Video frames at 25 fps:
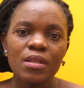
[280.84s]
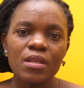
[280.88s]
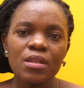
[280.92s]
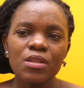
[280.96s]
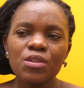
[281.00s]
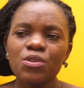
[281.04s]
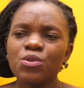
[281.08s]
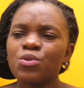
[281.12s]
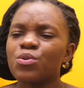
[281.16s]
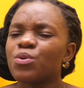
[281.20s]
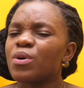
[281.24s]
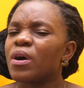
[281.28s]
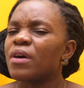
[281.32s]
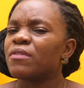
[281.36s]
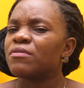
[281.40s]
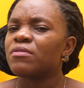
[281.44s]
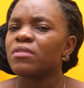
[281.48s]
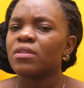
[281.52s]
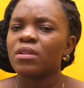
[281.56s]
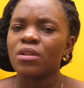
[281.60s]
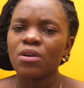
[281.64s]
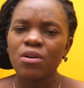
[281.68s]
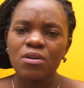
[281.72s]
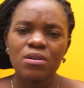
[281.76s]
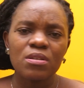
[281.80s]
You have
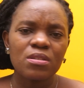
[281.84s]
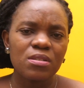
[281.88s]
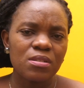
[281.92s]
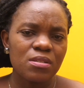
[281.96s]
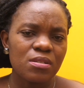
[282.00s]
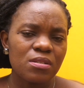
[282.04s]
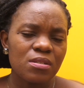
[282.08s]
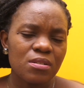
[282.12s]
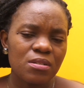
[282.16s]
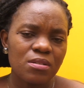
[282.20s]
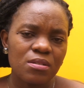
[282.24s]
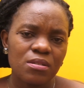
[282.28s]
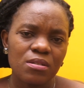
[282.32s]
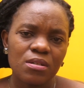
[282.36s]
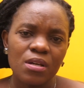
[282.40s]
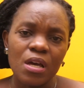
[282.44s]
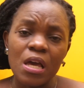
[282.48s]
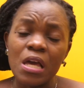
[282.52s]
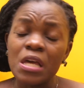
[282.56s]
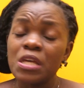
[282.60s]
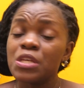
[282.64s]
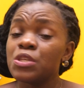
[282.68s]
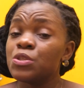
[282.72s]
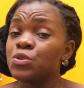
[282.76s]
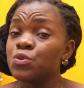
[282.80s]
lost,
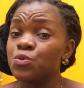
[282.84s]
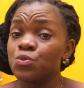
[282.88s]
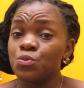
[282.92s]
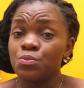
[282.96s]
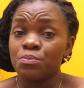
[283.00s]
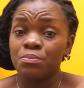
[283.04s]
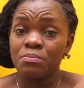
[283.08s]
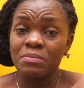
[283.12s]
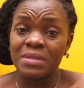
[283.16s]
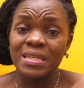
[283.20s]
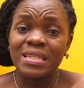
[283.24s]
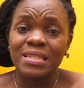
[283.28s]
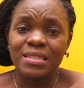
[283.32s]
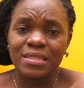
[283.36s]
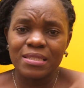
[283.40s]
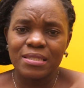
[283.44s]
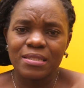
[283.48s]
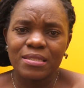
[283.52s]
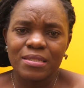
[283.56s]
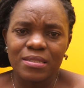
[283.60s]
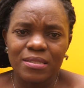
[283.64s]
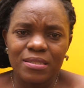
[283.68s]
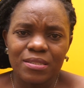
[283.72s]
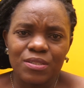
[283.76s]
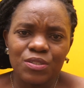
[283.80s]
you
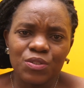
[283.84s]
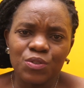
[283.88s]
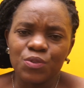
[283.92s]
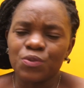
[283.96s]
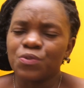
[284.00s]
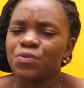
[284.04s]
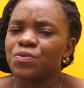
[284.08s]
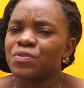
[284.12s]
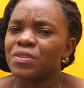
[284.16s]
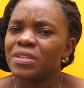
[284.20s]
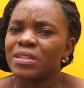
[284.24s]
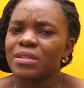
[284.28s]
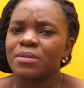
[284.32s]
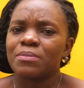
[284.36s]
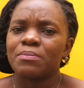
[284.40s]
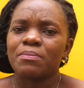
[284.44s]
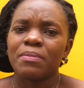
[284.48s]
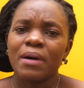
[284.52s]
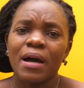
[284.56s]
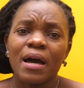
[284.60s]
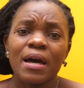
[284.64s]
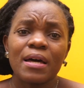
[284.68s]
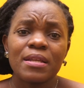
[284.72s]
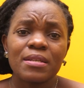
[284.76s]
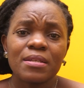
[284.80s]
miss, you feel
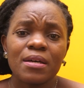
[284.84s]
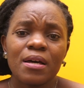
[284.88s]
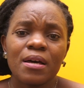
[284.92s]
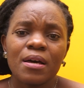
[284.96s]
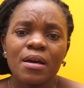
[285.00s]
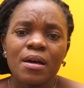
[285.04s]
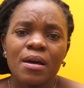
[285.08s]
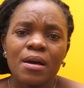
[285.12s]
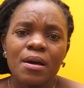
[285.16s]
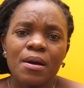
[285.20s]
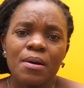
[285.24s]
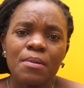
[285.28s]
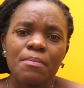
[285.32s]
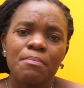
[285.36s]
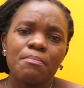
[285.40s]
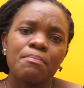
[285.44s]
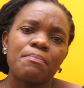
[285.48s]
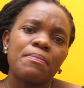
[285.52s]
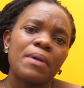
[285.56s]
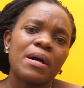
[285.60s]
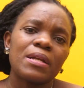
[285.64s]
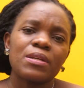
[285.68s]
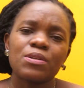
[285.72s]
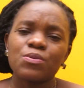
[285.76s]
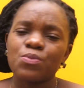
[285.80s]
bad,
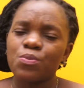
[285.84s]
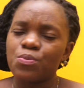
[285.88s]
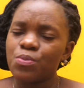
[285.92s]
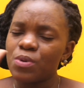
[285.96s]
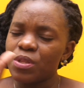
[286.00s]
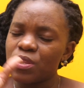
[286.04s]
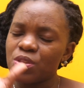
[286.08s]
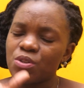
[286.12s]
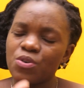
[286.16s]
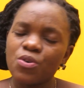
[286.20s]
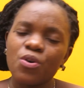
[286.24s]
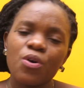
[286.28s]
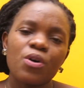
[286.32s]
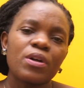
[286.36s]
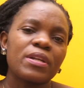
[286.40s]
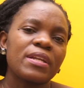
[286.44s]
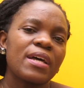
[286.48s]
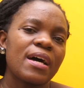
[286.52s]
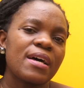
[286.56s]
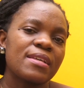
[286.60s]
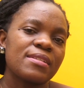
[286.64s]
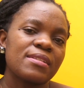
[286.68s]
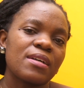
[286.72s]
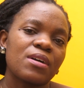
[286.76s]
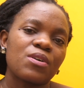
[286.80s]
but with God
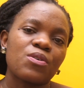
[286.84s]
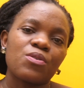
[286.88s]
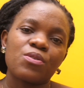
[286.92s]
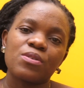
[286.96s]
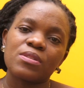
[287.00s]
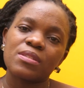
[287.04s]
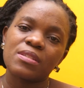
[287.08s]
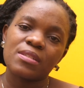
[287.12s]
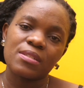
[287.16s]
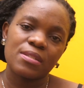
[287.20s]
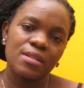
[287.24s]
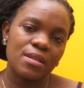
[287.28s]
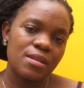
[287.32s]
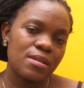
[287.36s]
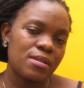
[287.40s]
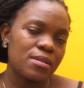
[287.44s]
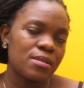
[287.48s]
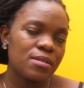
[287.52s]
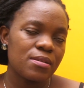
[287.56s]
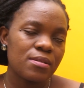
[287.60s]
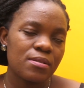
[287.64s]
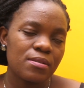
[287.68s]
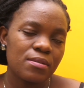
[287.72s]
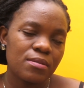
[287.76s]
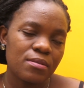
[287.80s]
as a
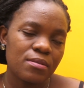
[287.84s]
constant,